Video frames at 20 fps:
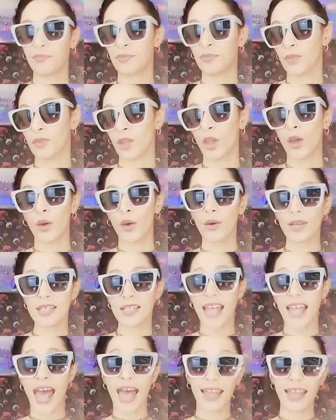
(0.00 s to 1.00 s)
what is
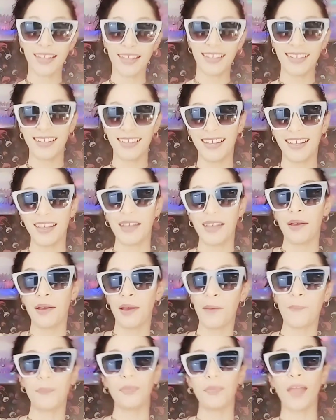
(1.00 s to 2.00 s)
that? I'm
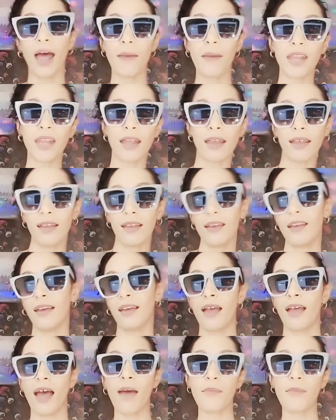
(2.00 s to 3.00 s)
um, I'm gonna
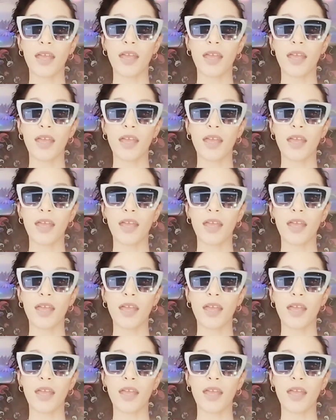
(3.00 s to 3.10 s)
I'm gonna